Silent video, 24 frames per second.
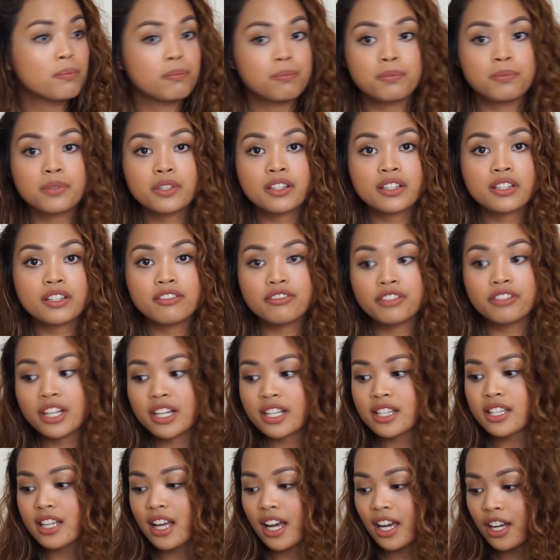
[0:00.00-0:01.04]

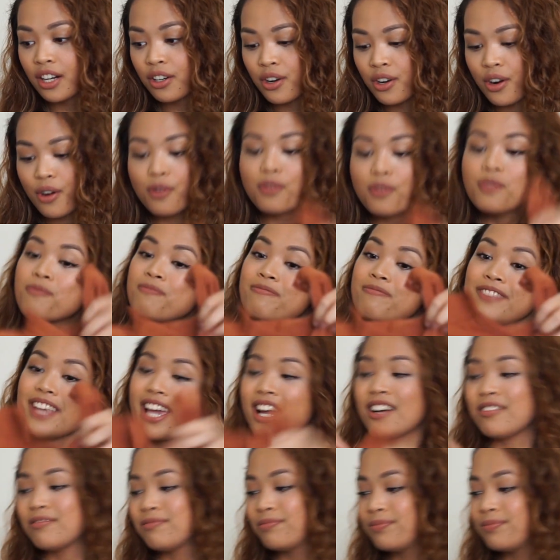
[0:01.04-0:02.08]
sleeveless, I don't know. Yeah.